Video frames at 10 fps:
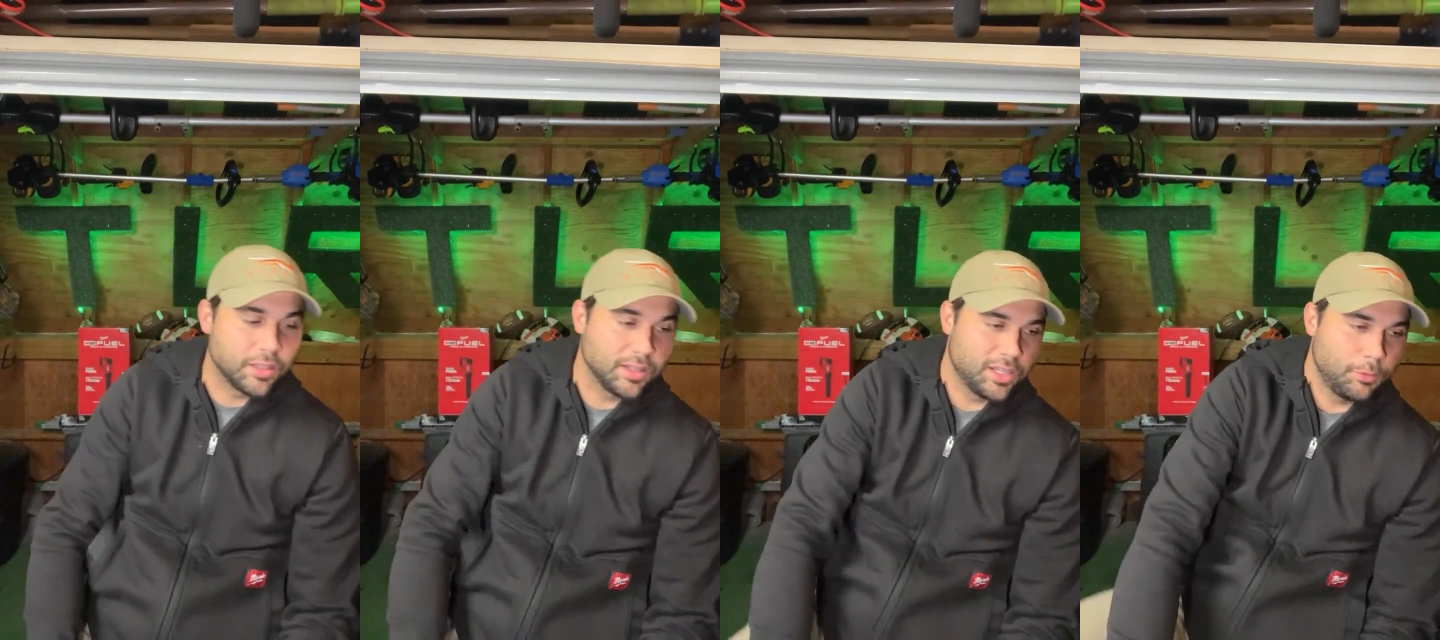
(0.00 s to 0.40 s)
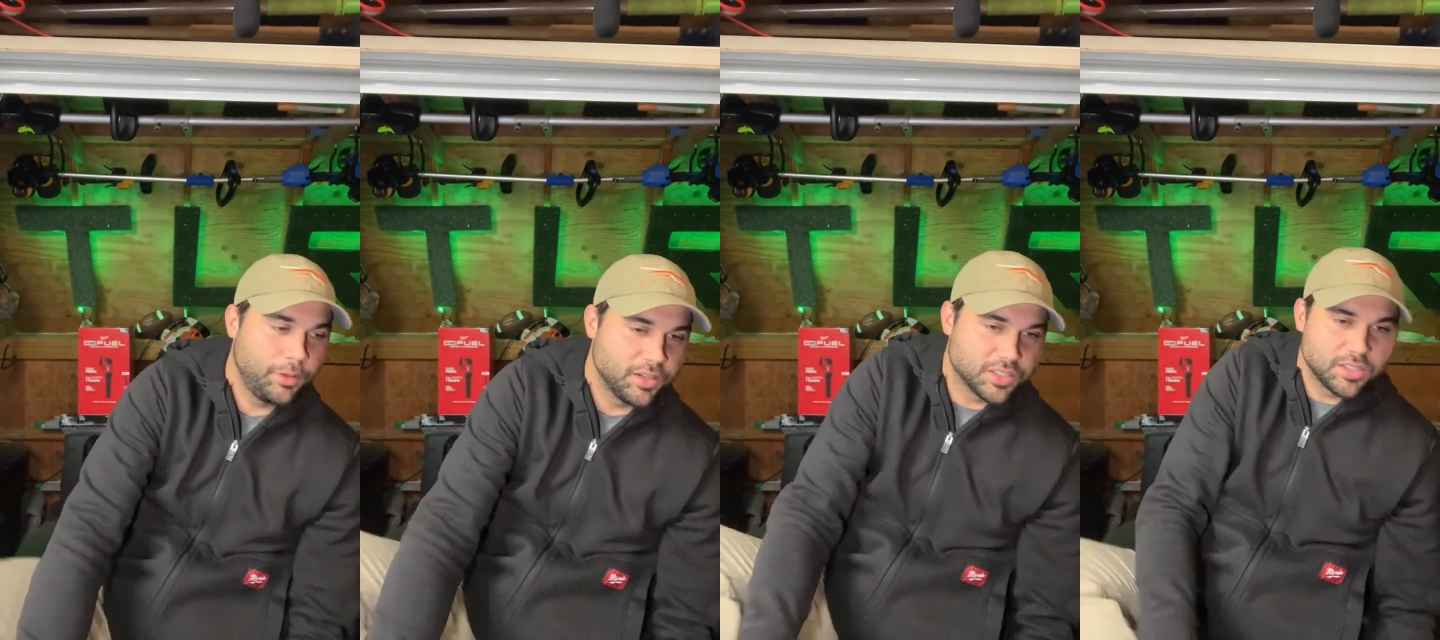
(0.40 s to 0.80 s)
a little
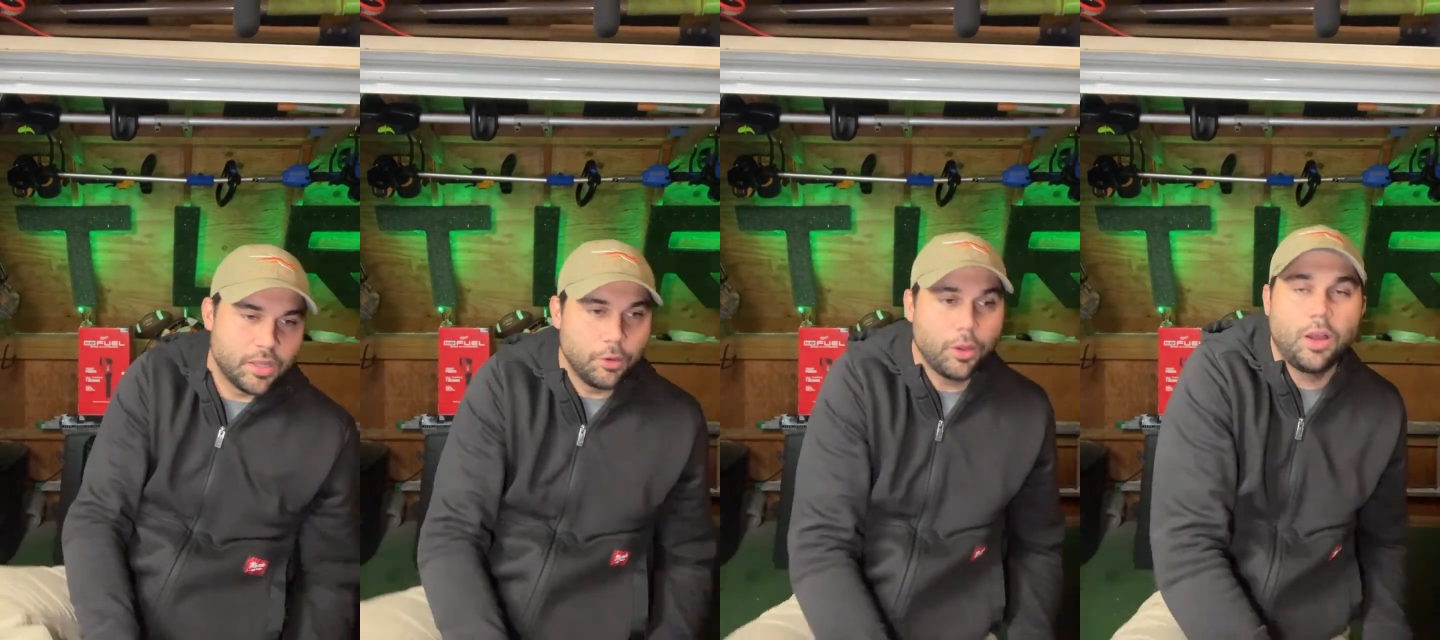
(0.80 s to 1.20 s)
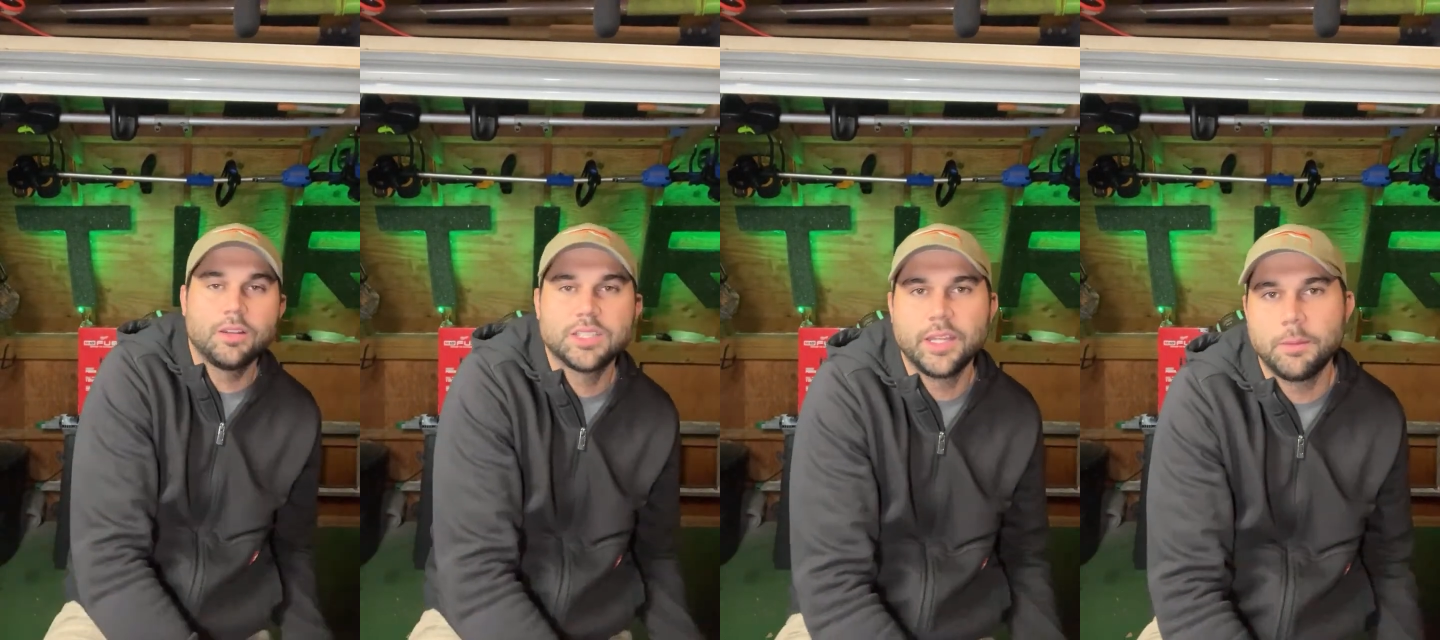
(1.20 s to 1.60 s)
bit of snow
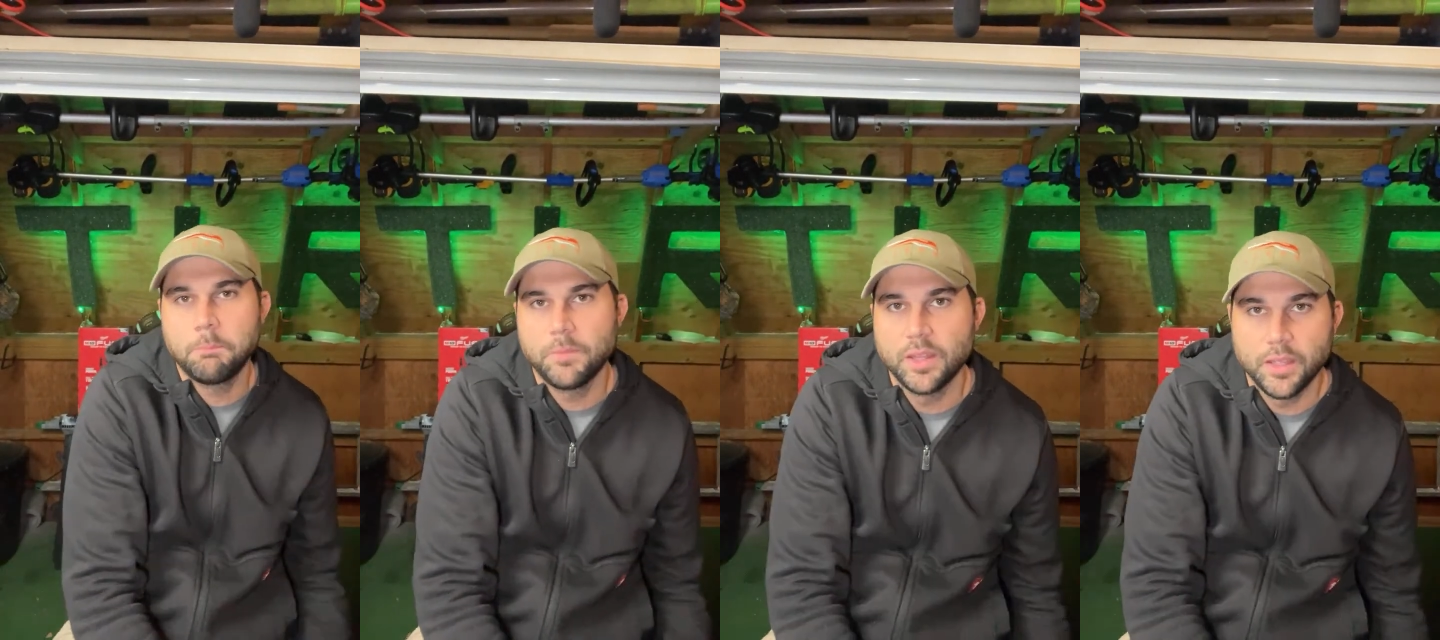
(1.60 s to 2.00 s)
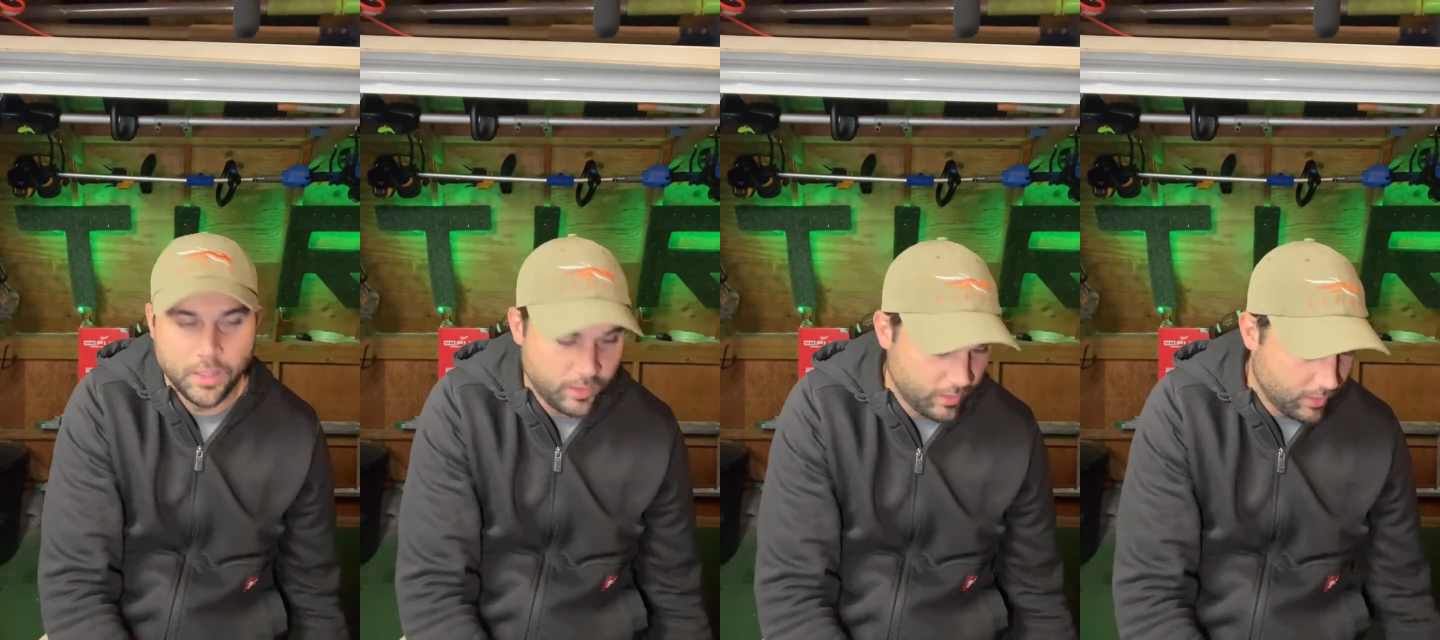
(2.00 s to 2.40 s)
content
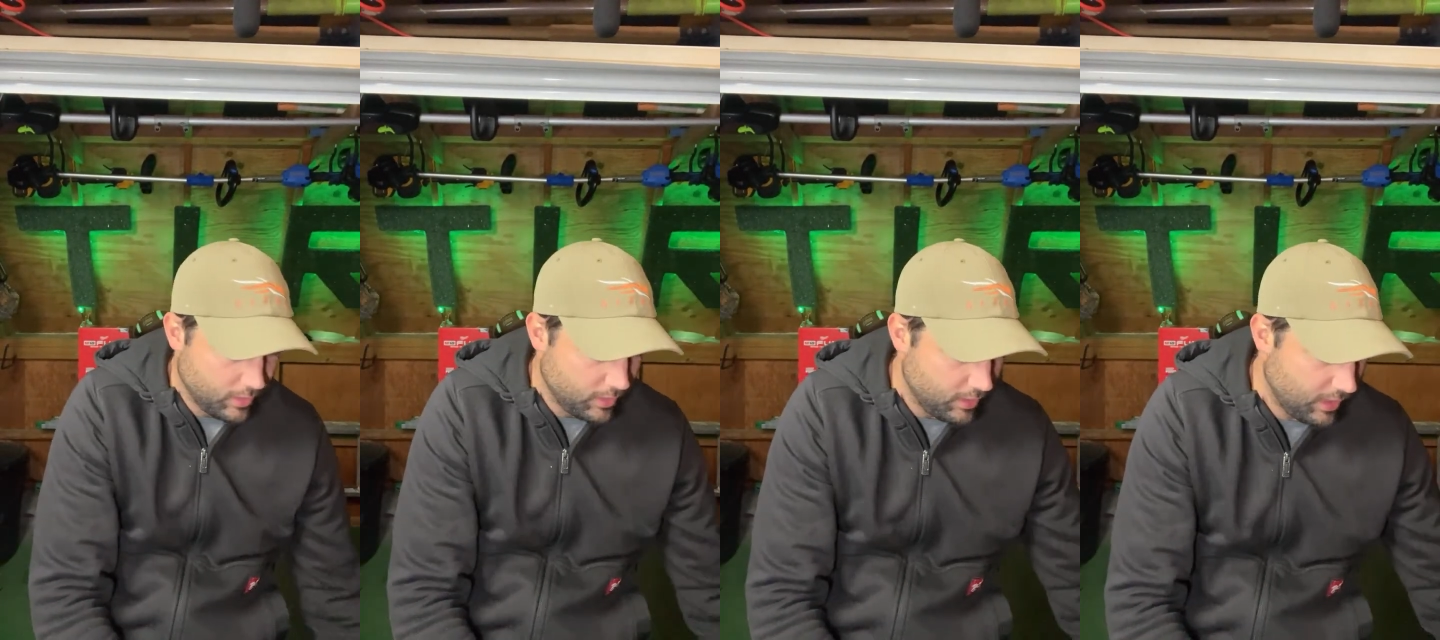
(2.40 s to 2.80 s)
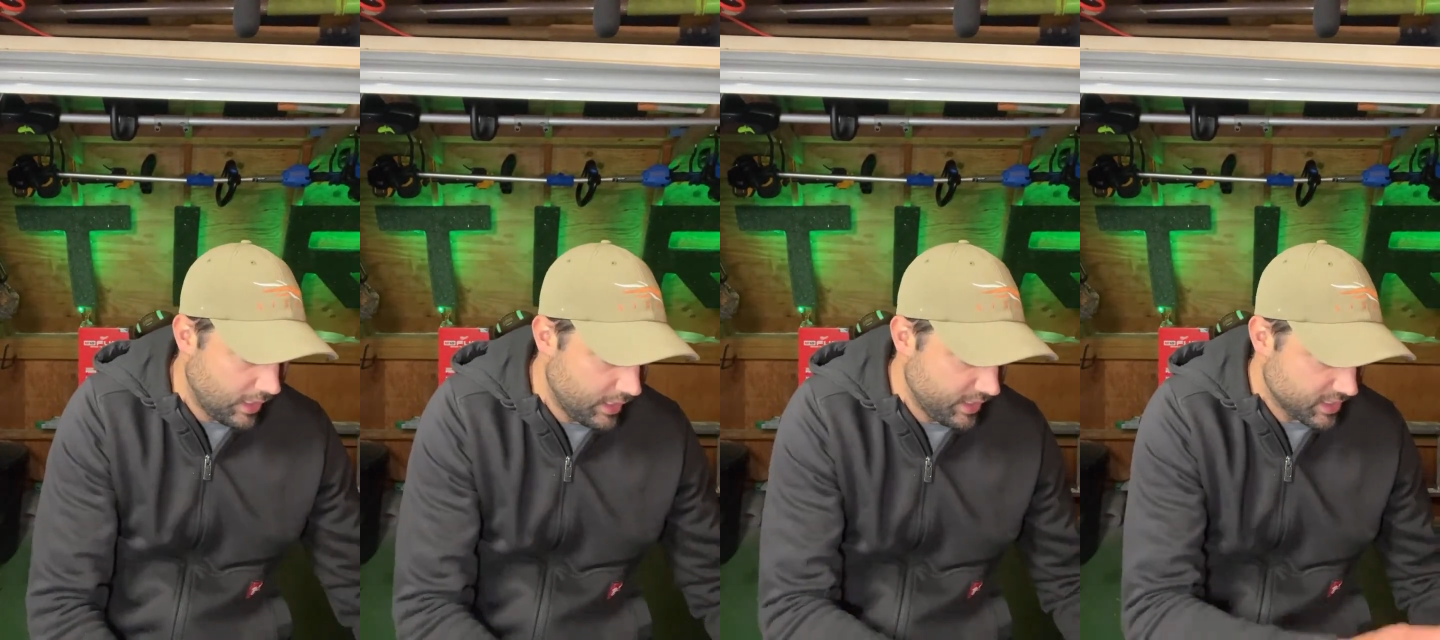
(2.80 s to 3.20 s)
this